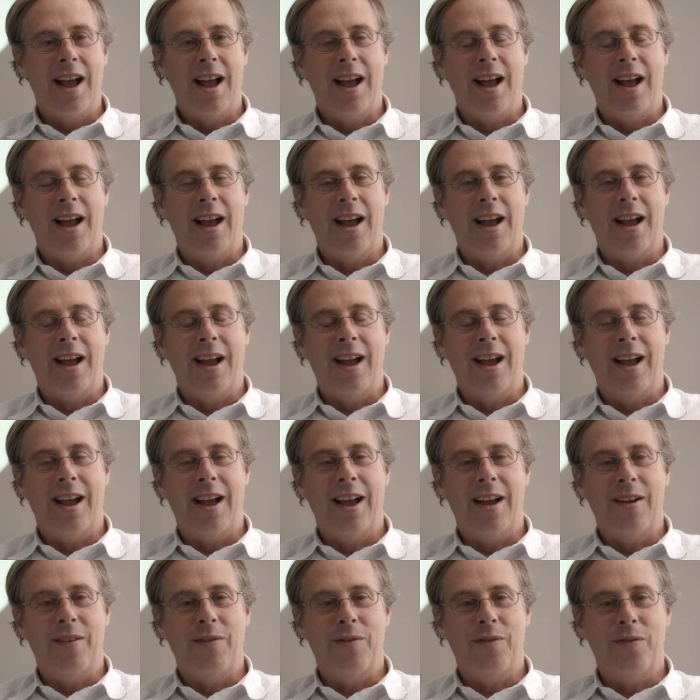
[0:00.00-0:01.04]

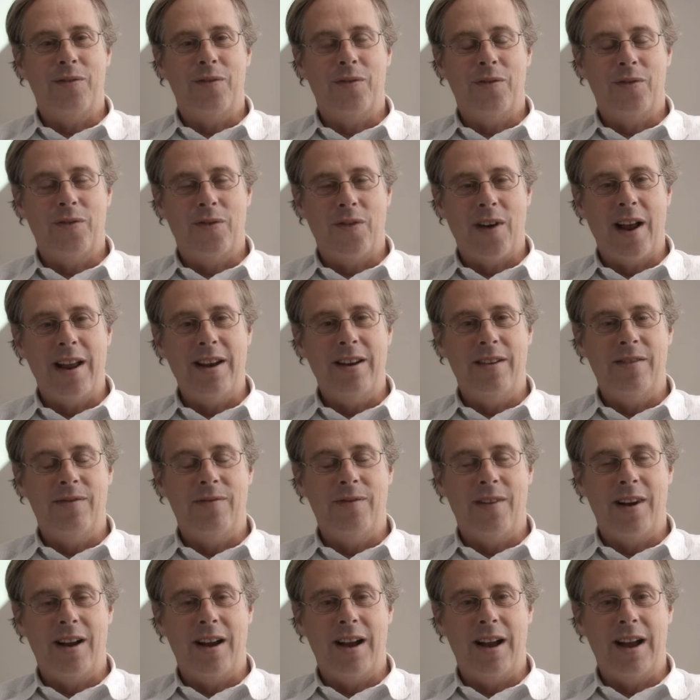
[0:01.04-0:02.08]
a friend of
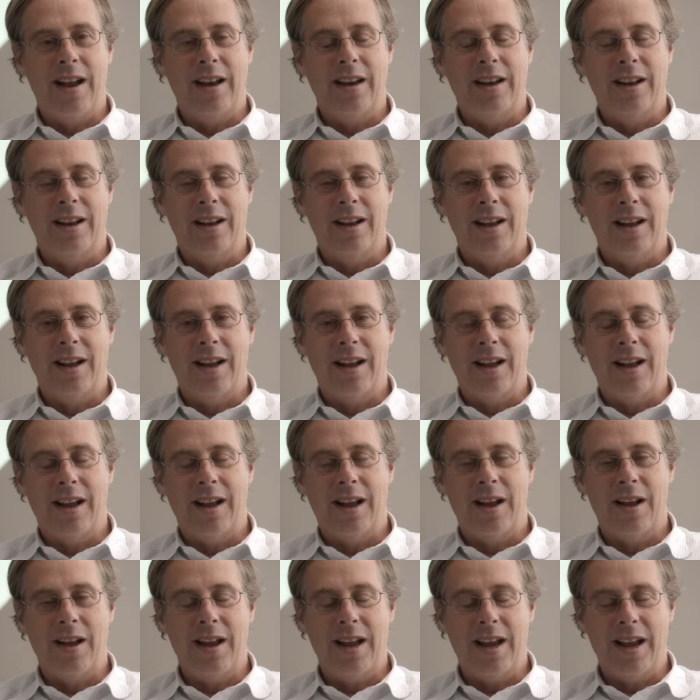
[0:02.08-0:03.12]
mine
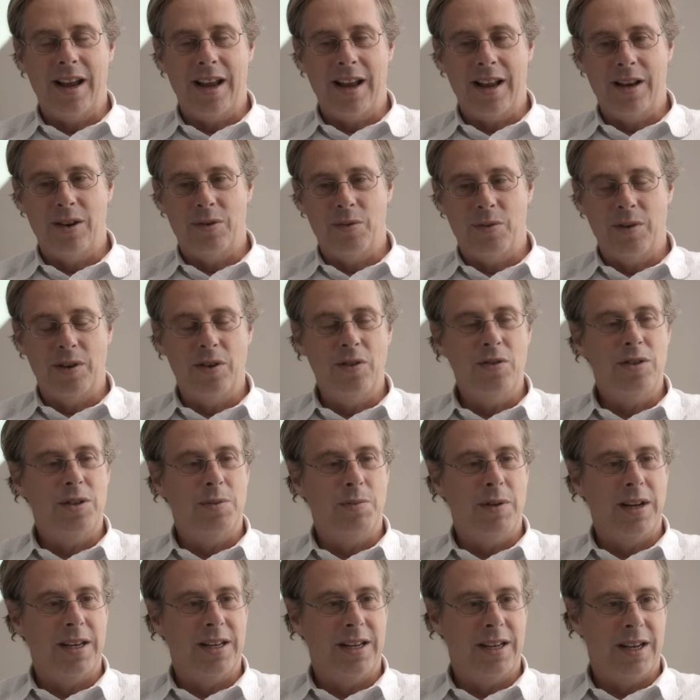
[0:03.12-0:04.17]
introduced
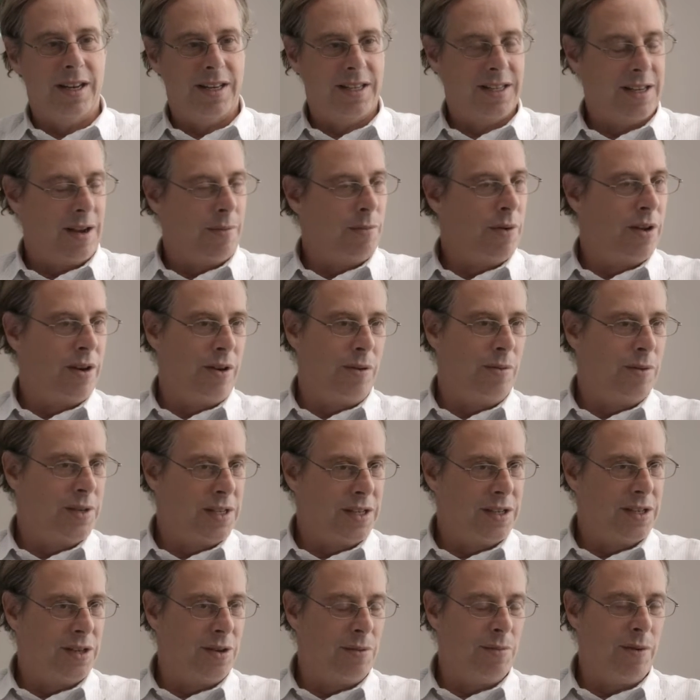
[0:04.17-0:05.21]
me to someone who was
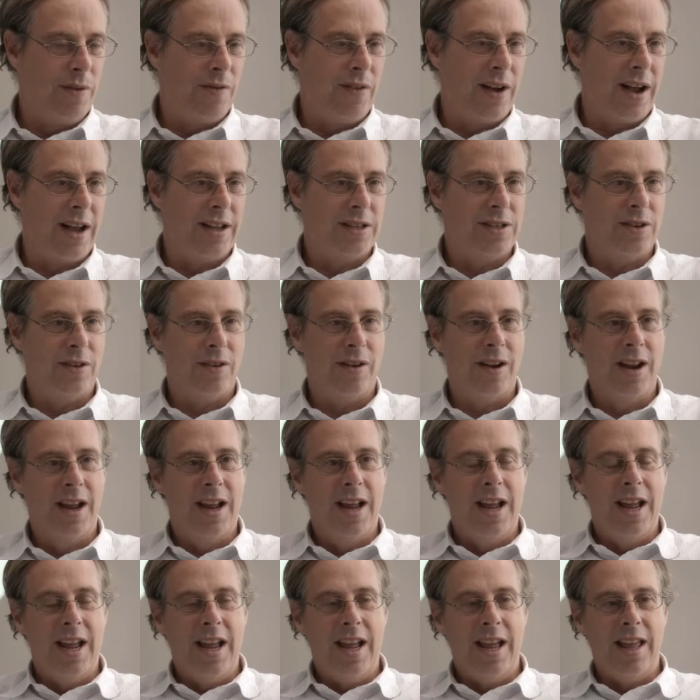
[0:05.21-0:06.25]
a supervisor
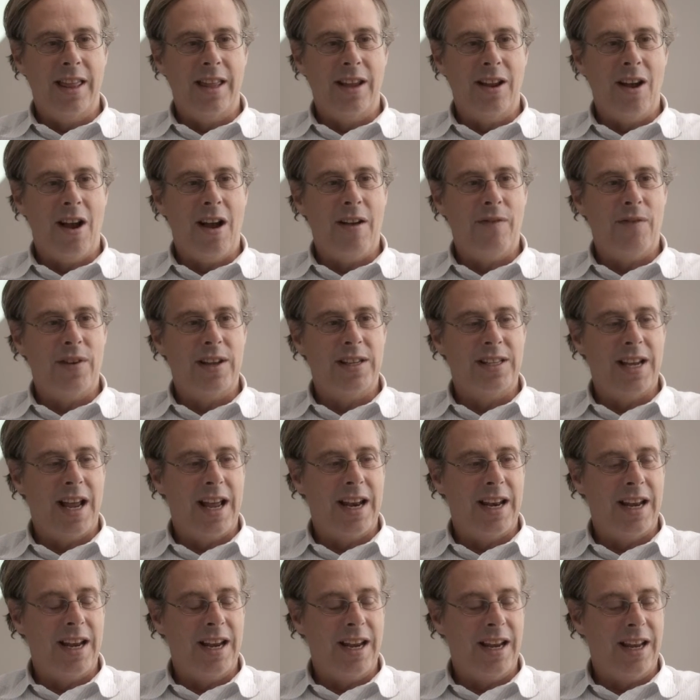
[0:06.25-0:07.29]
in the office,
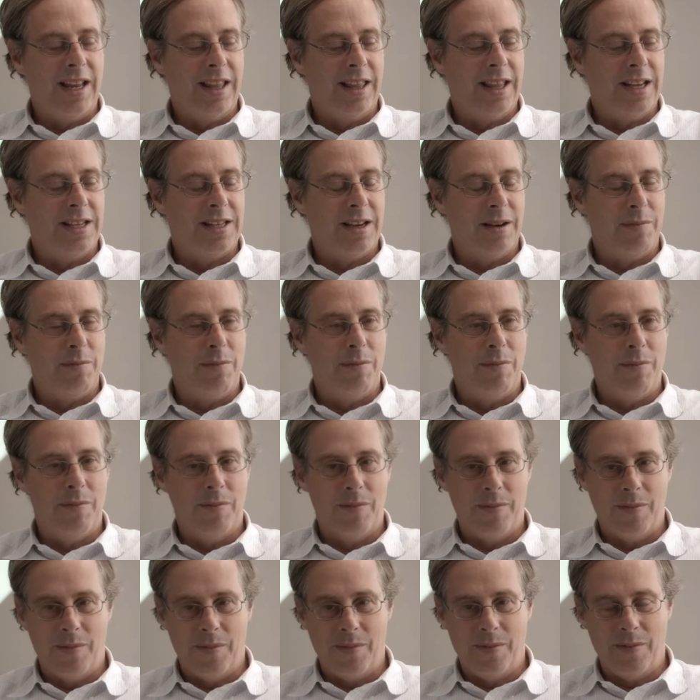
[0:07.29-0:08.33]
and this had
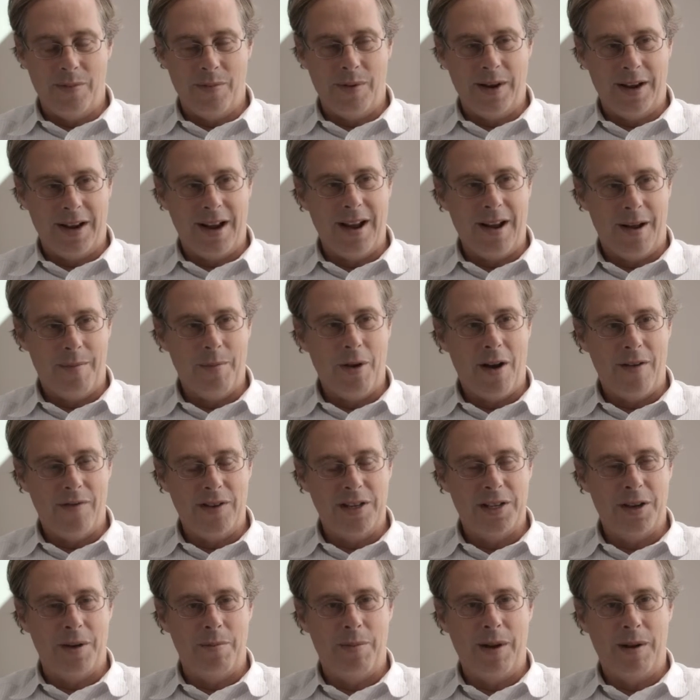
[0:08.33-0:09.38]
become
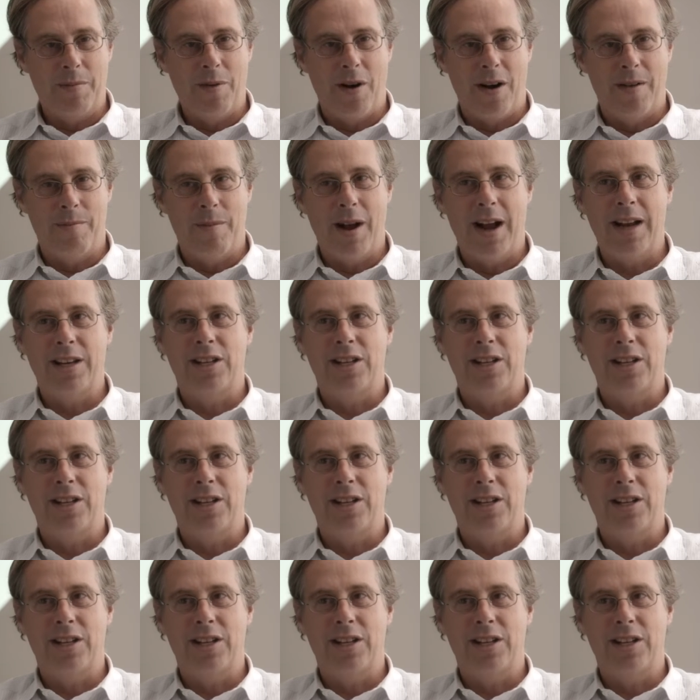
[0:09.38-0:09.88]
obviously a big part of my